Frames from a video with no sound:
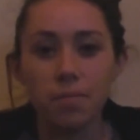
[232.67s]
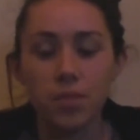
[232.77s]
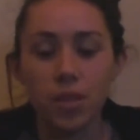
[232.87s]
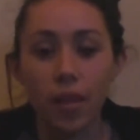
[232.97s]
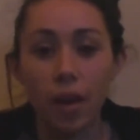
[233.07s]

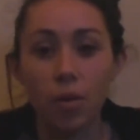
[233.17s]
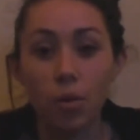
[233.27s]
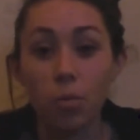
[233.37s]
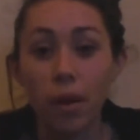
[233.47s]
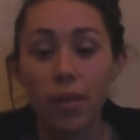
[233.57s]
to that
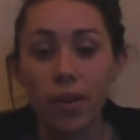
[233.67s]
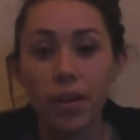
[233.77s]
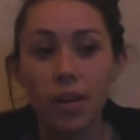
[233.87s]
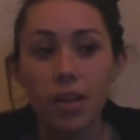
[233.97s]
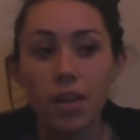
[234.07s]
cold weather.
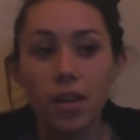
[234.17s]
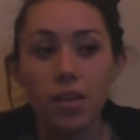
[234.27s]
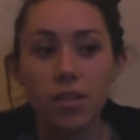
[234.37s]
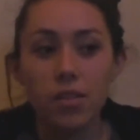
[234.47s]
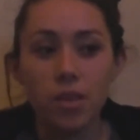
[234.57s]

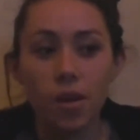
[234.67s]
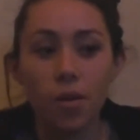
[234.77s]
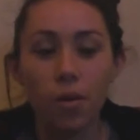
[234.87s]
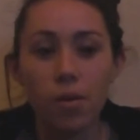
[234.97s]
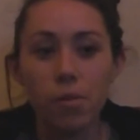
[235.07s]

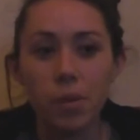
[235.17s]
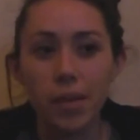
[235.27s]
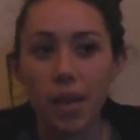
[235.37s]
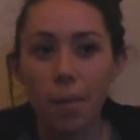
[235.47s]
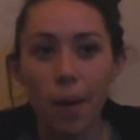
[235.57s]
So we
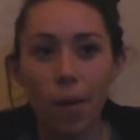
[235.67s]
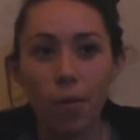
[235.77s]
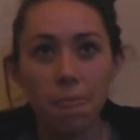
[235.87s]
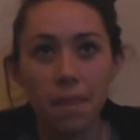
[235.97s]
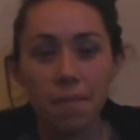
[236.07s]
came
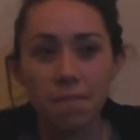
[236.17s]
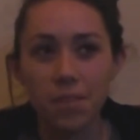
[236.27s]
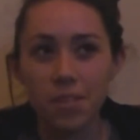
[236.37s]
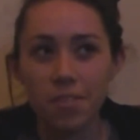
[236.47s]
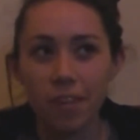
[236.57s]
out. In the
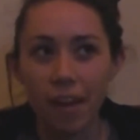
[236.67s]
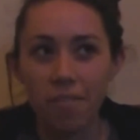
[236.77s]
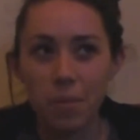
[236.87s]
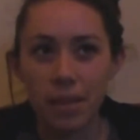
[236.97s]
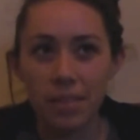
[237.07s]
first 5
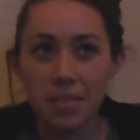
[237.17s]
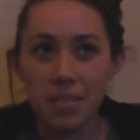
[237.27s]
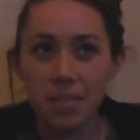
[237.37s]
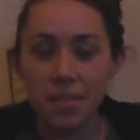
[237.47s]
minutes,